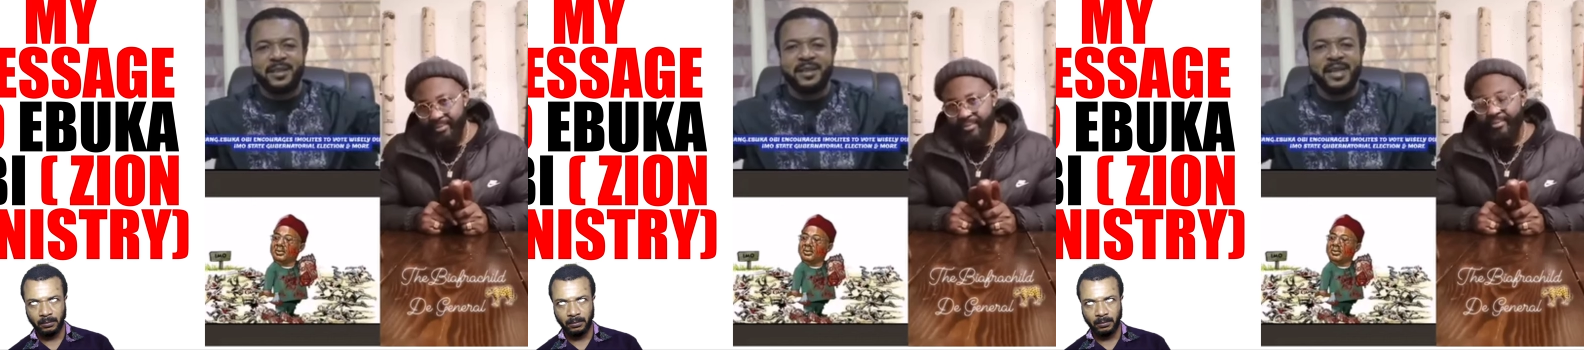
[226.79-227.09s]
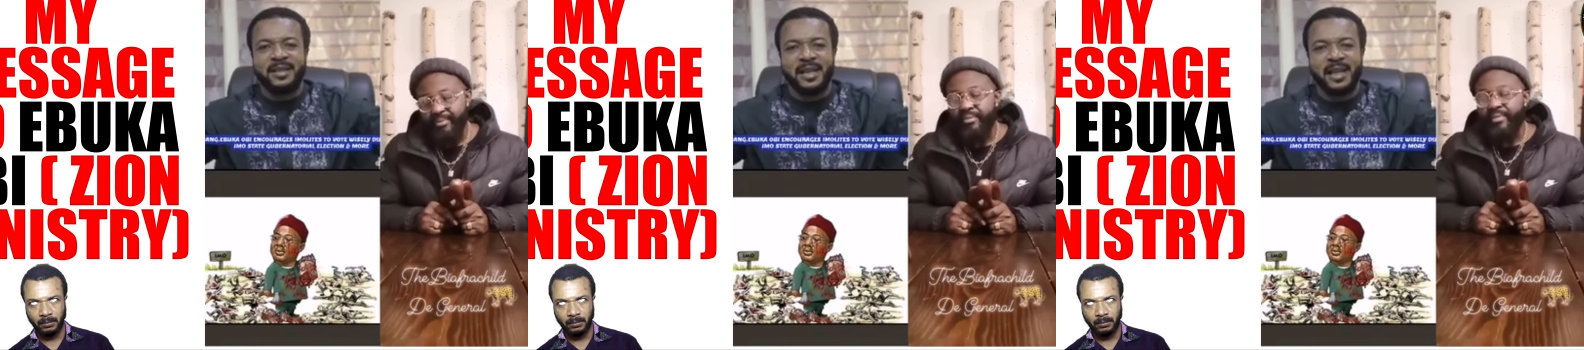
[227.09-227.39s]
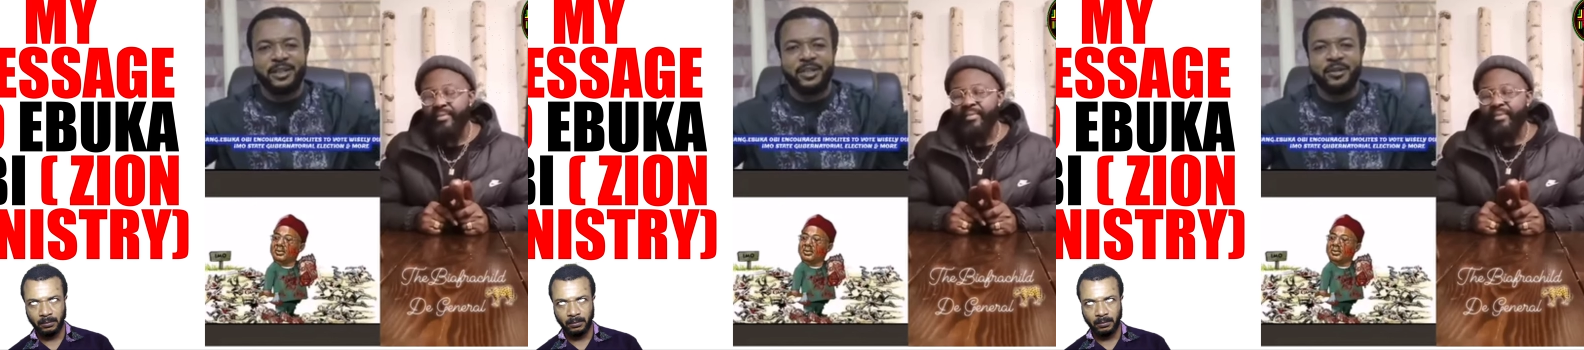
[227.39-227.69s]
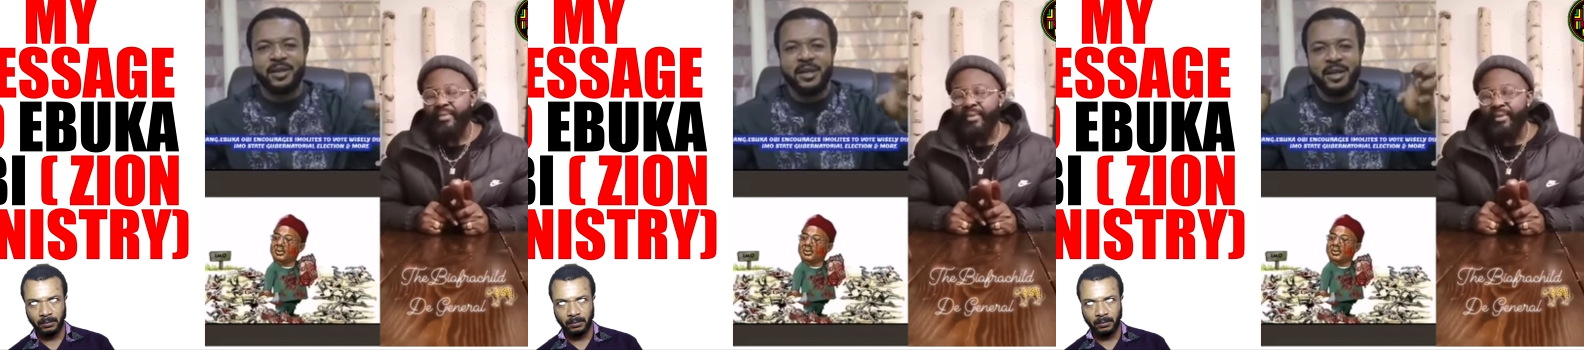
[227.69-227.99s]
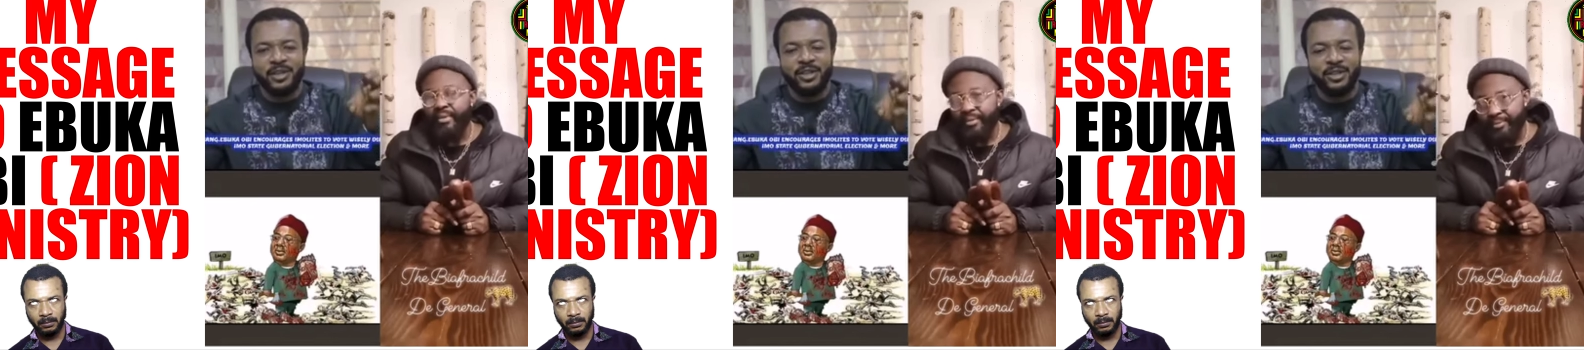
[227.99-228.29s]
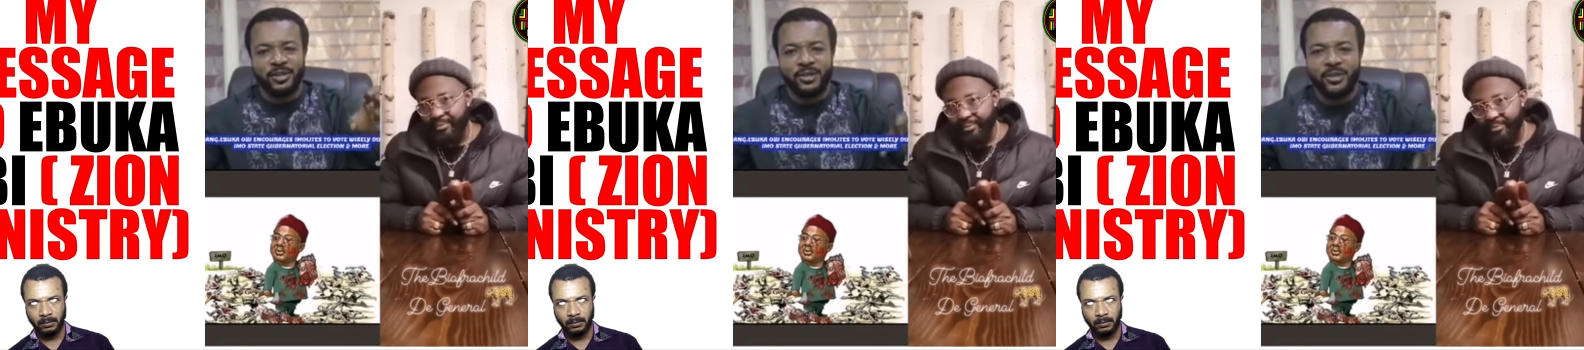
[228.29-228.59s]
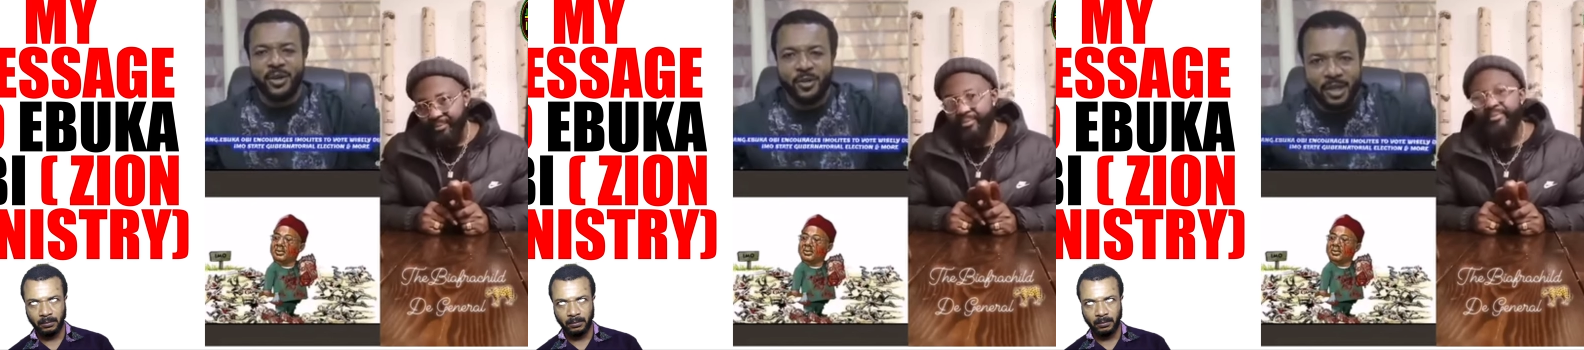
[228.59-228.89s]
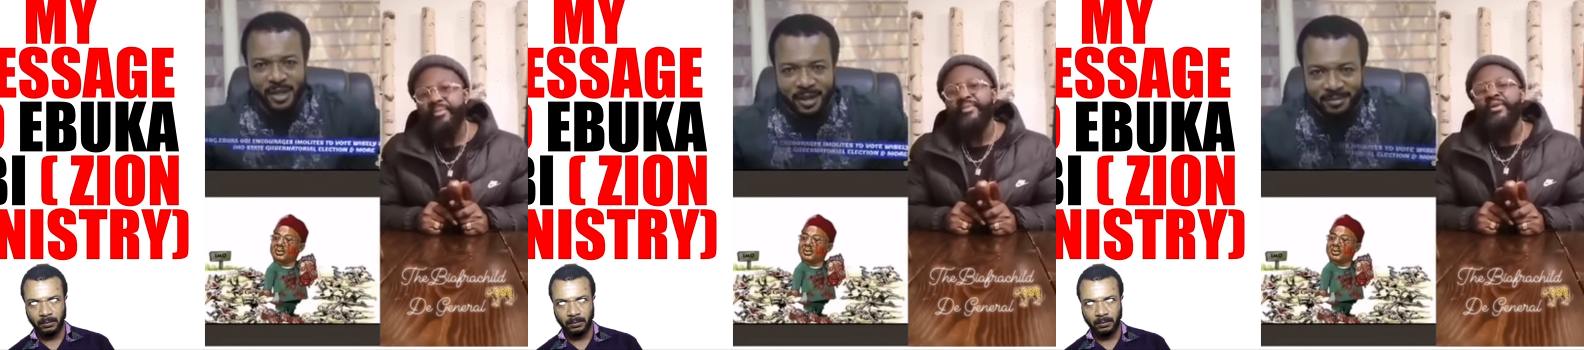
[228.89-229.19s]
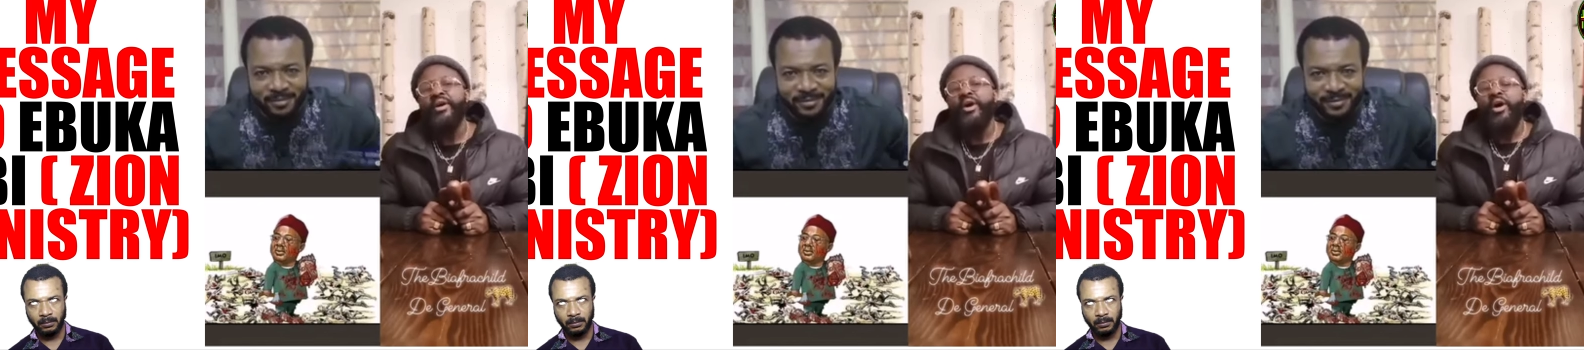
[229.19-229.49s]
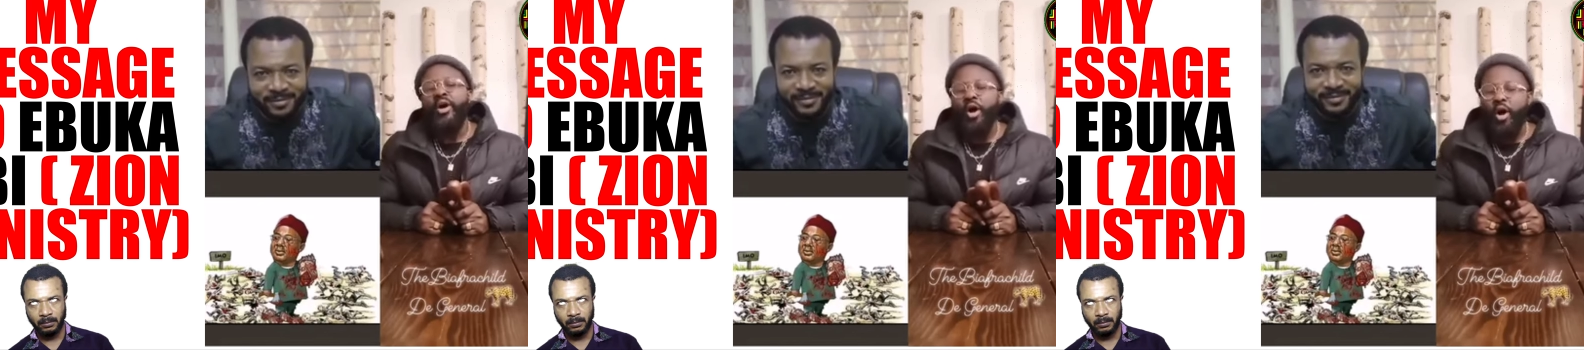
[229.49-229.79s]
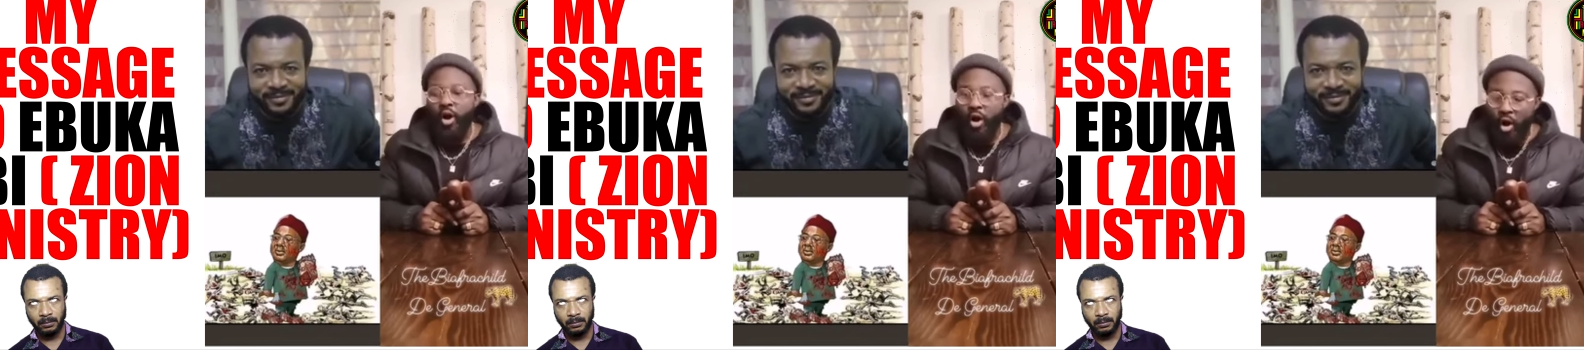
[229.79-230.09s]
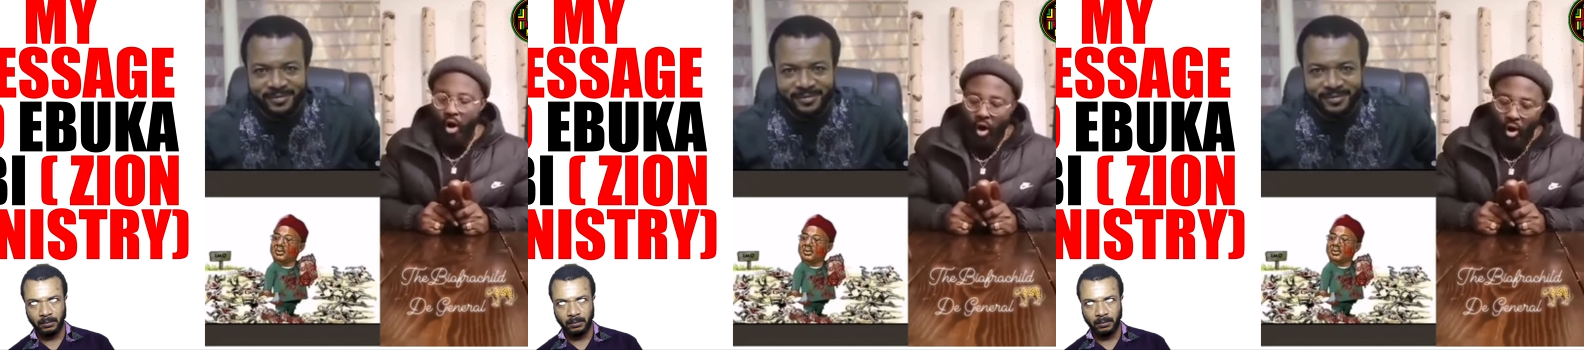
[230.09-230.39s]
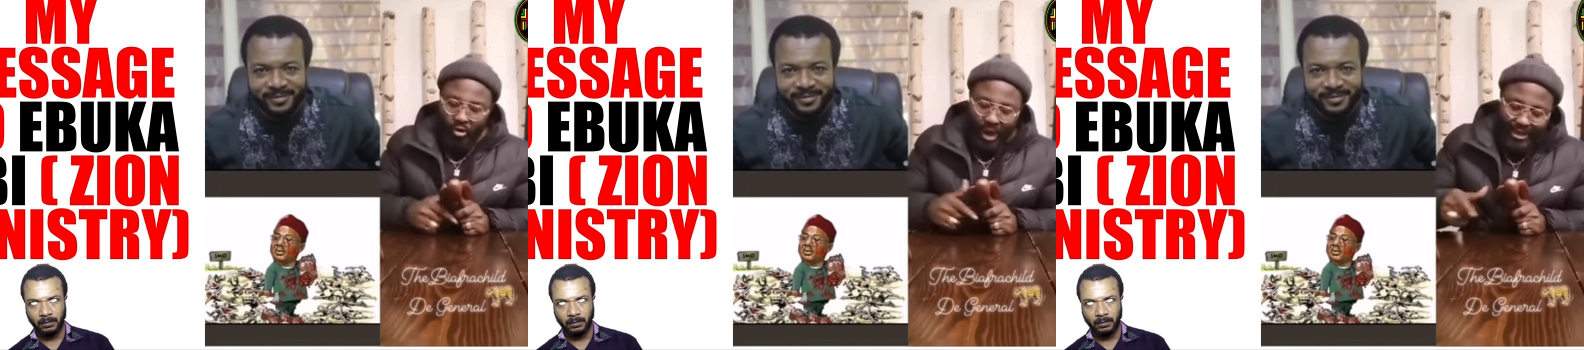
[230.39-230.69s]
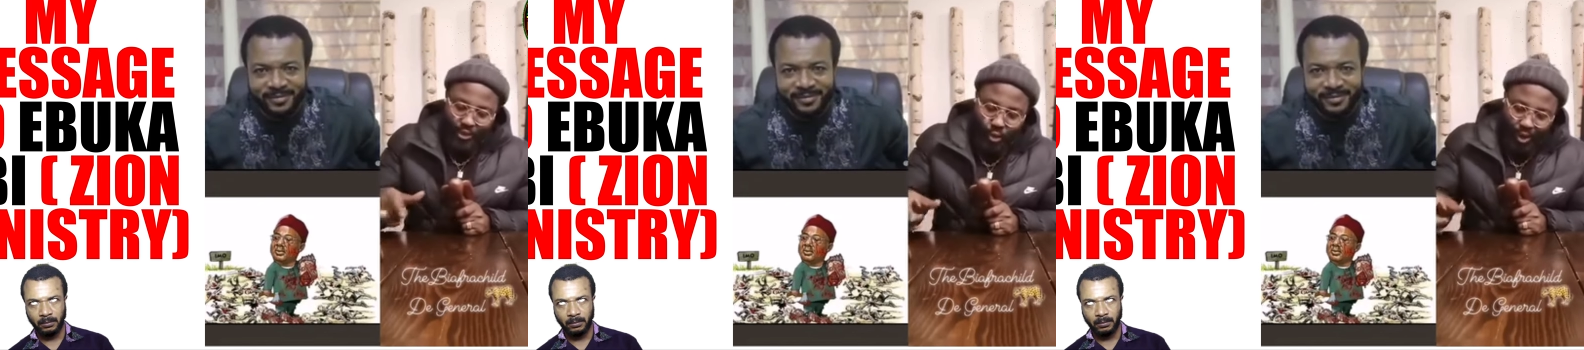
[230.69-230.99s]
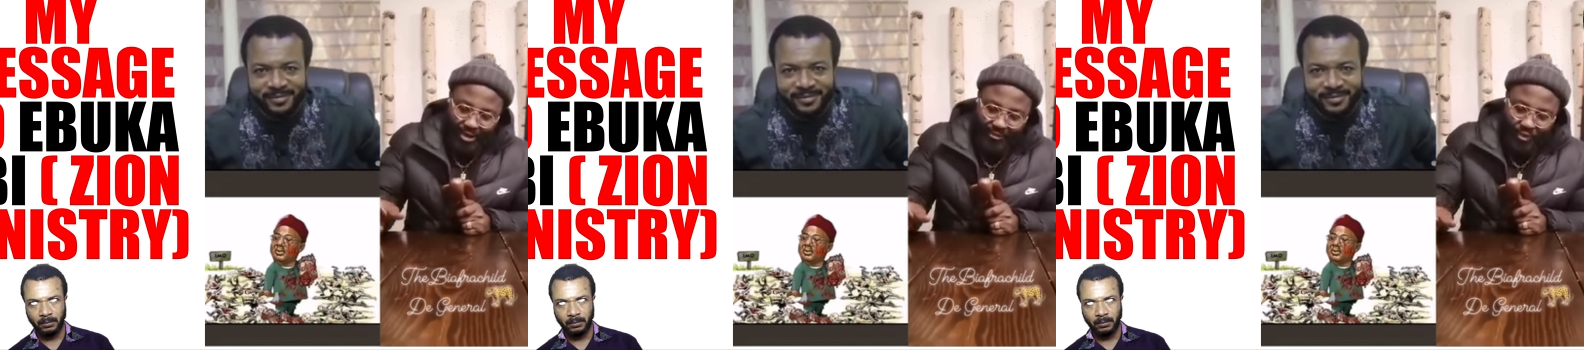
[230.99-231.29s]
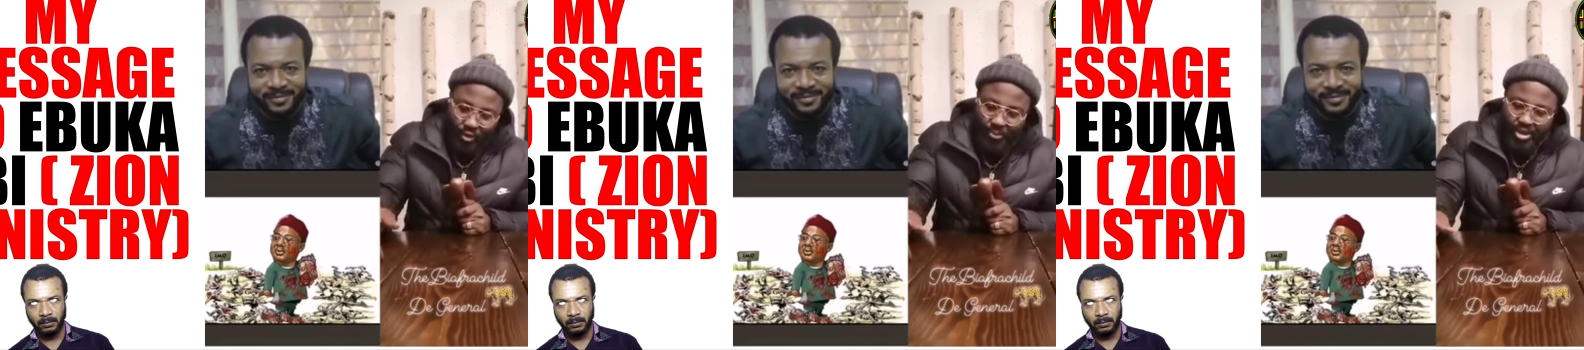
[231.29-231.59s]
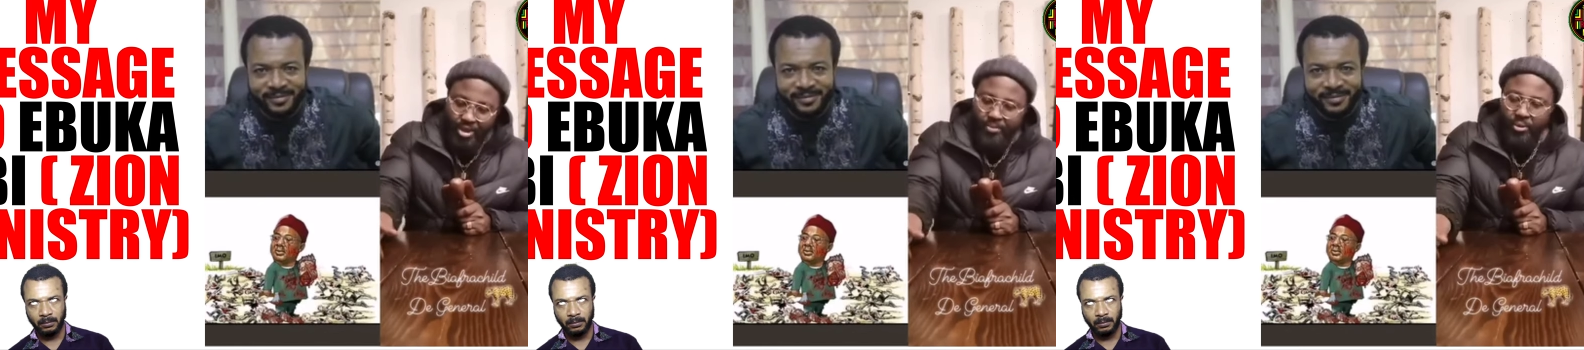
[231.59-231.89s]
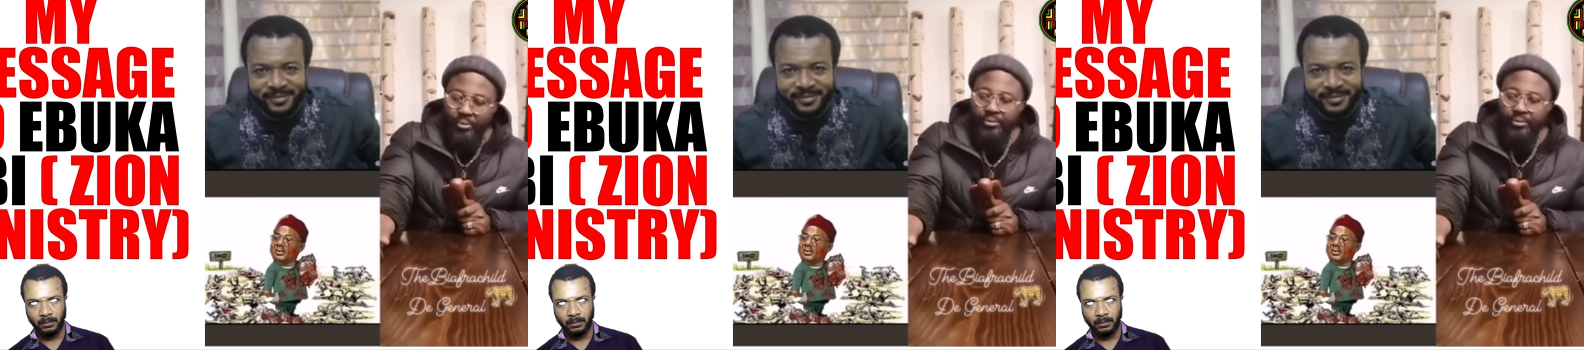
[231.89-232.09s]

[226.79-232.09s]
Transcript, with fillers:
Speaker 1: in that election. In Jesus' holy name.
Speaker 2: All right, wonderful people.